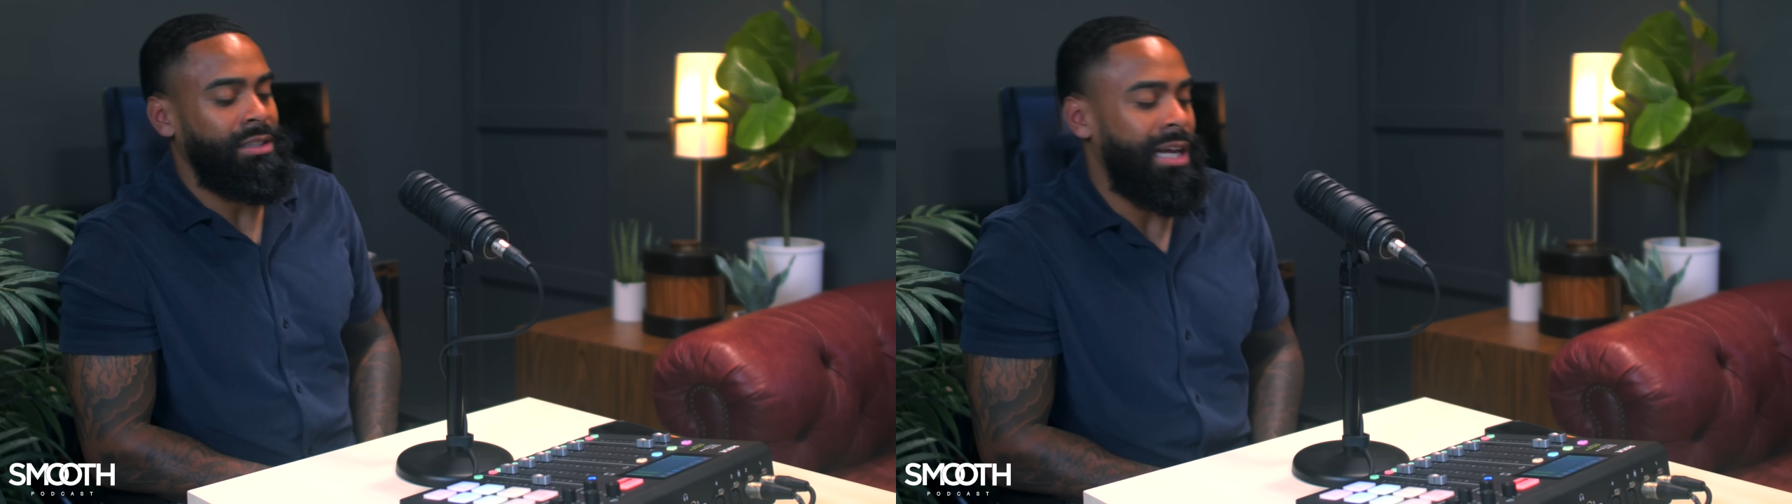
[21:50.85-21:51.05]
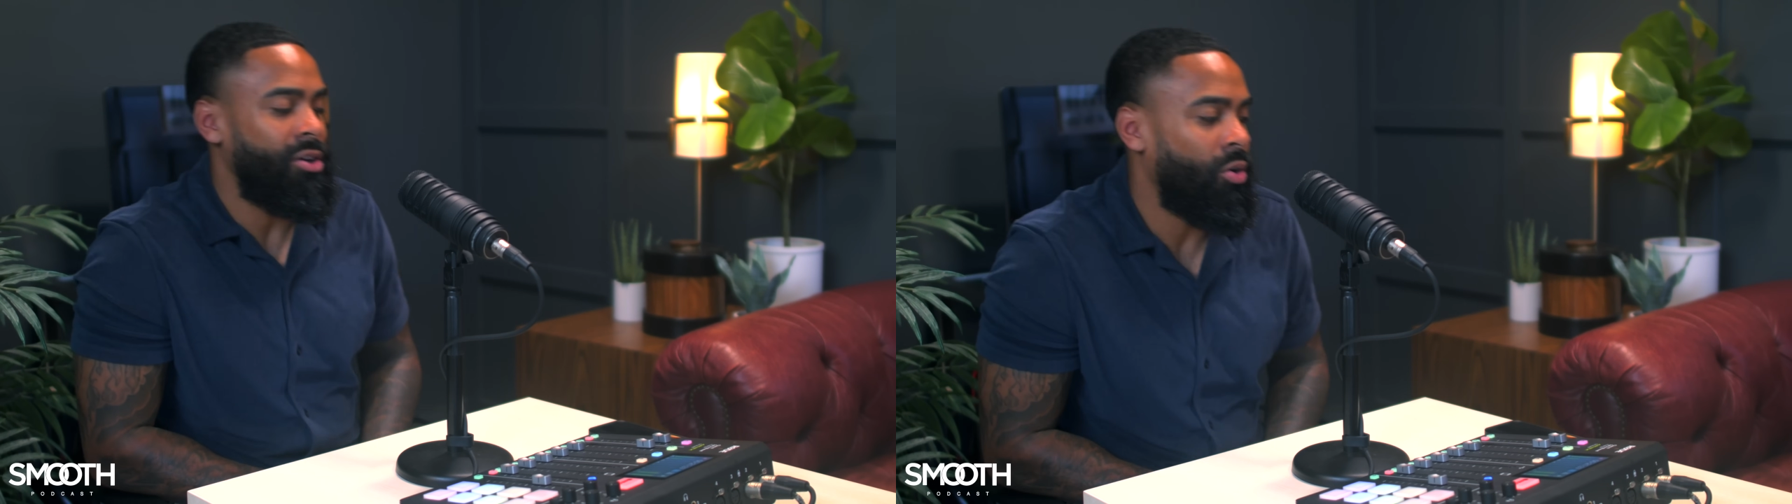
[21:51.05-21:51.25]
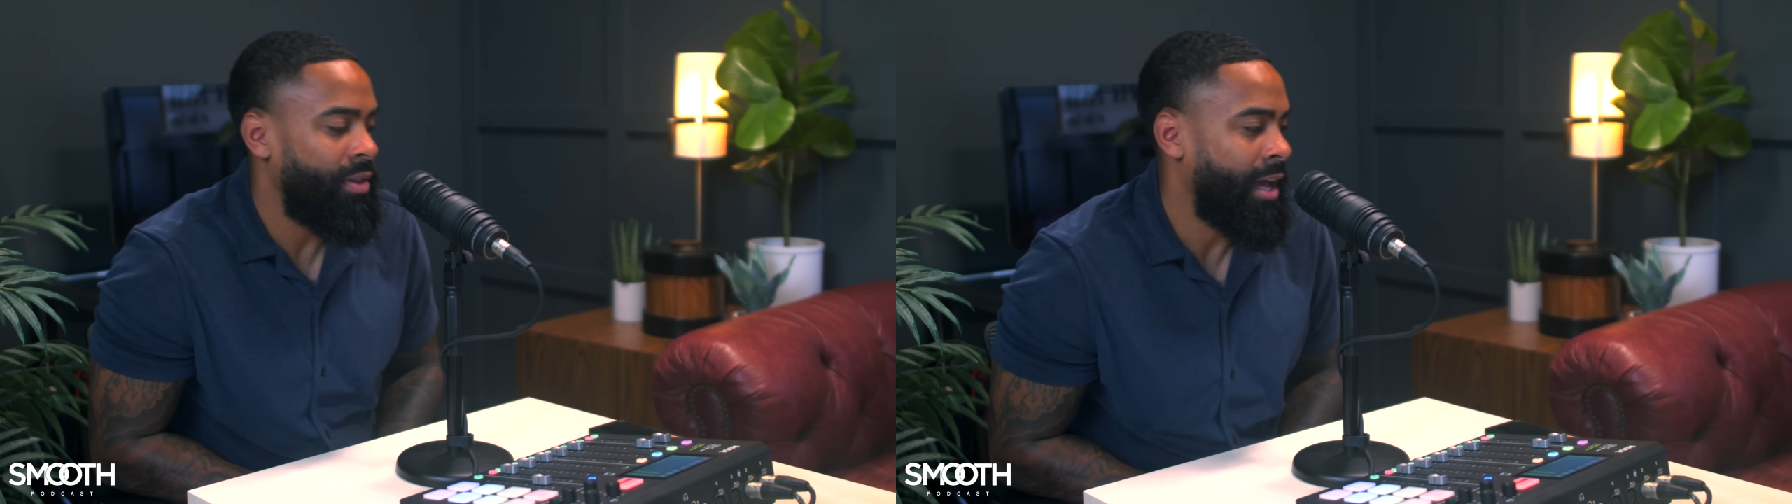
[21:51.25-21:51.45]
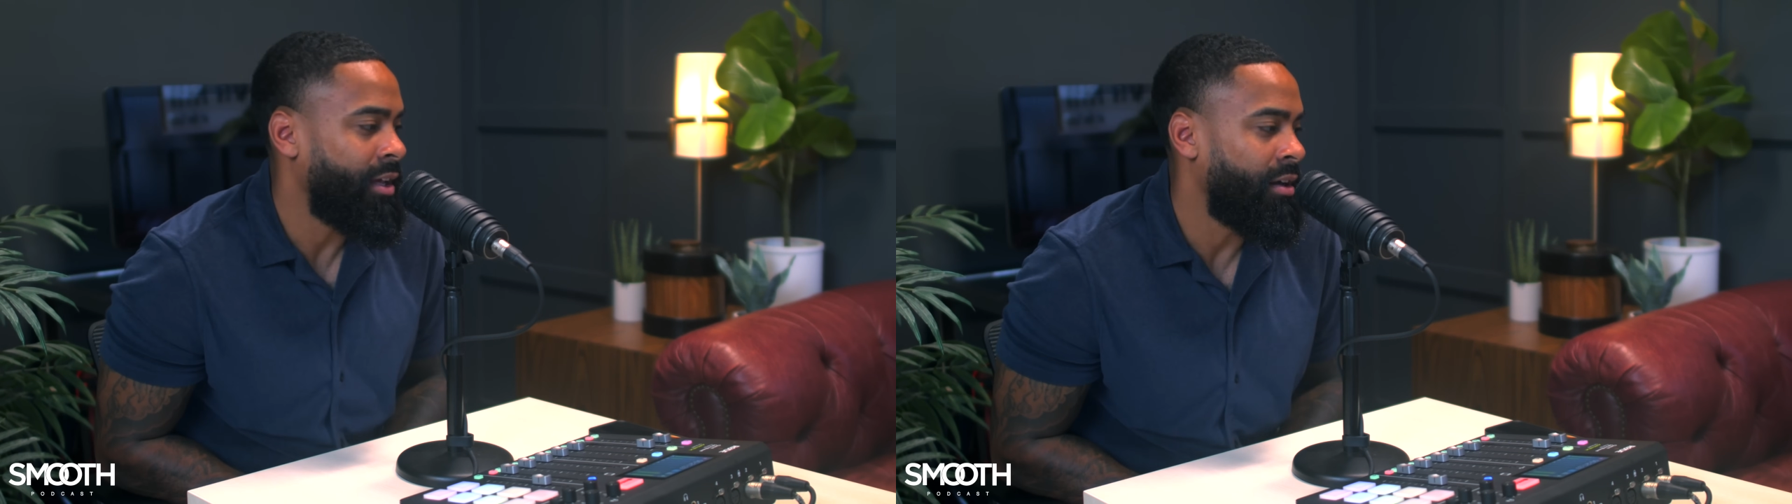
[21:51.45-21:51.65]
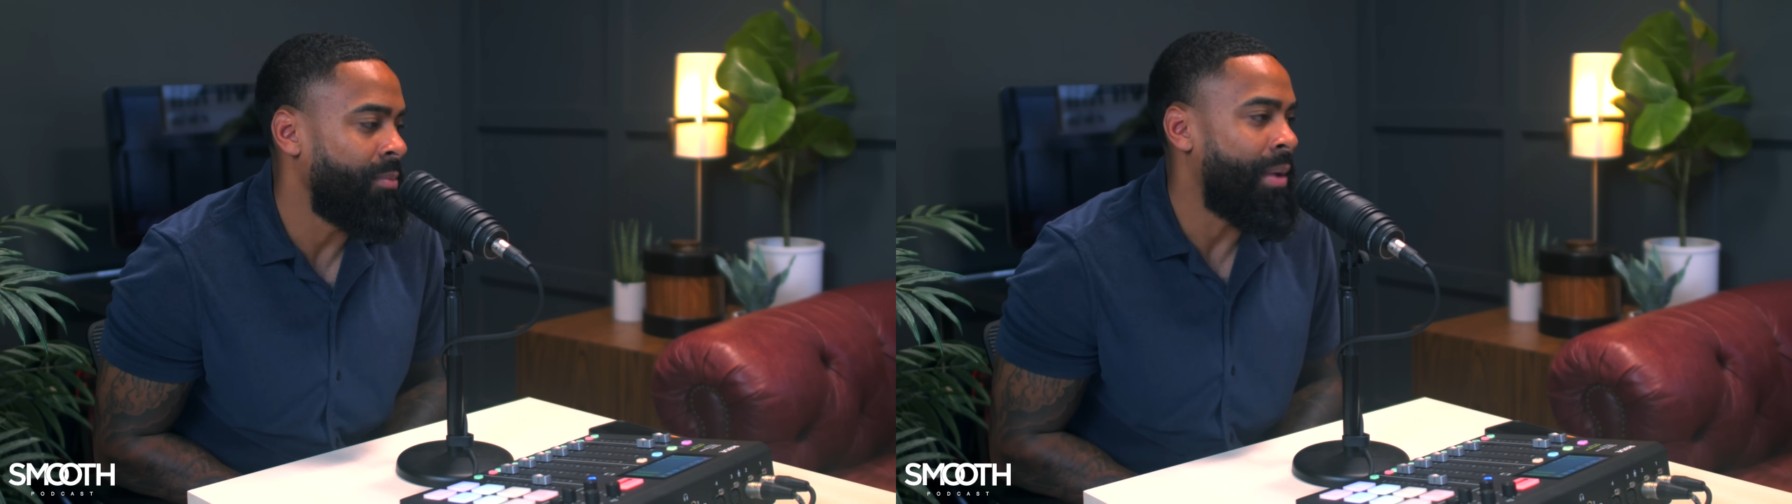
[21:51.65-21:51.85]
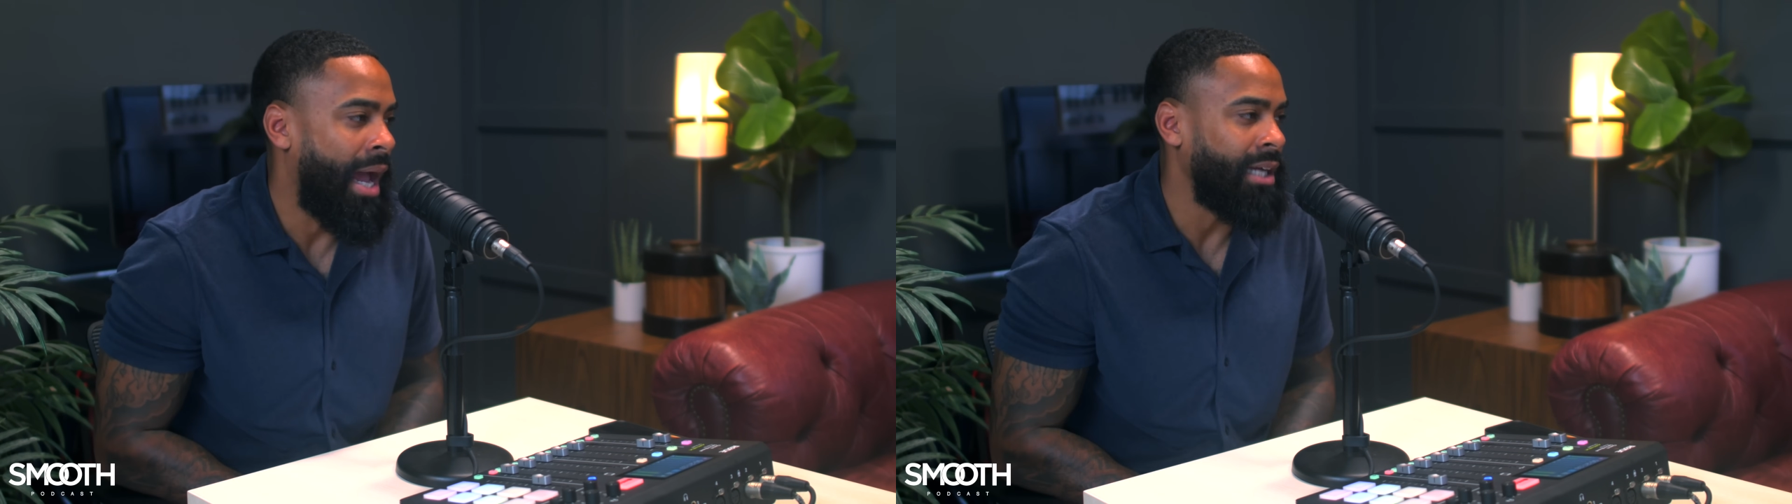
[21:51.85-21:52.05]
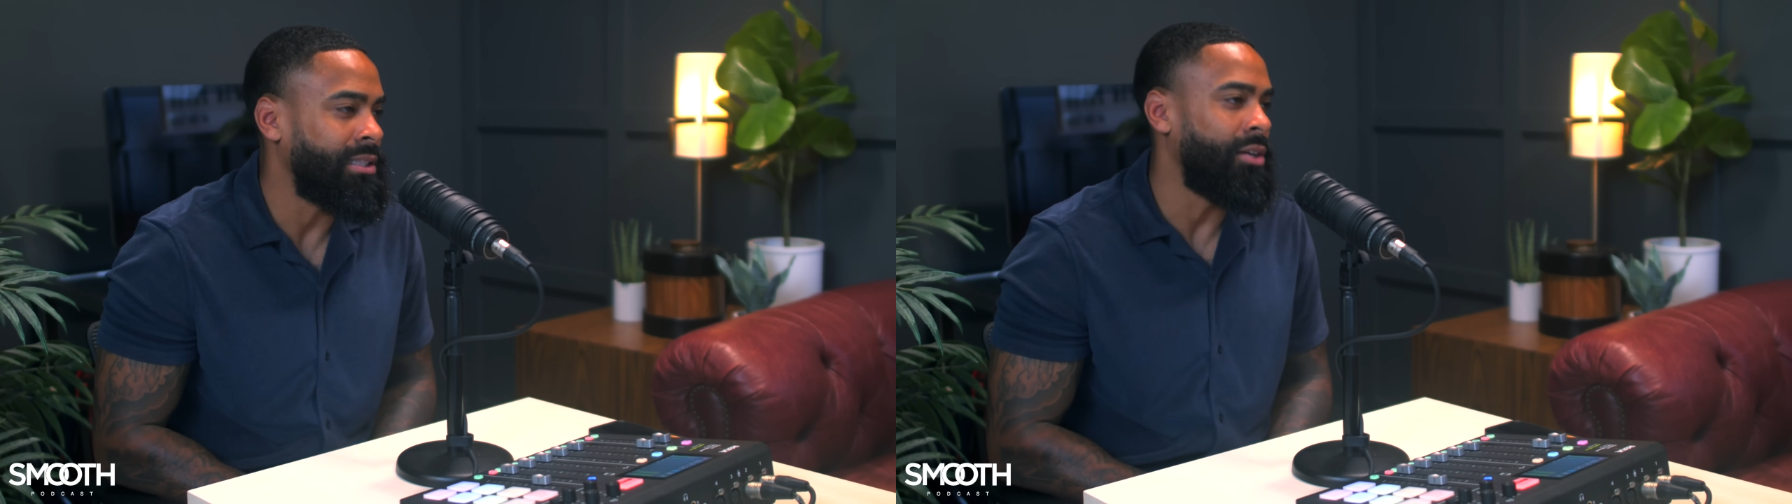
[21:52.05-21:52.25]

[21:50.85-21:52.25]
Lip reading: because I know that you're in Mass.